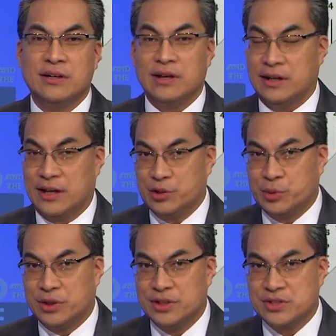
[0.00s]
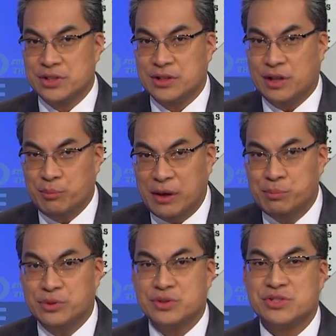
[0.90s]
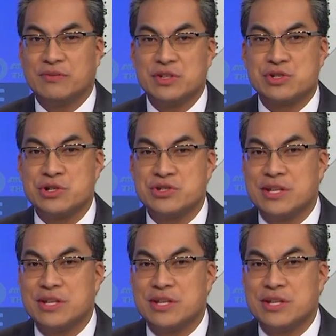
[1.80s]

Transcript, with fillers: In other words, the members of the church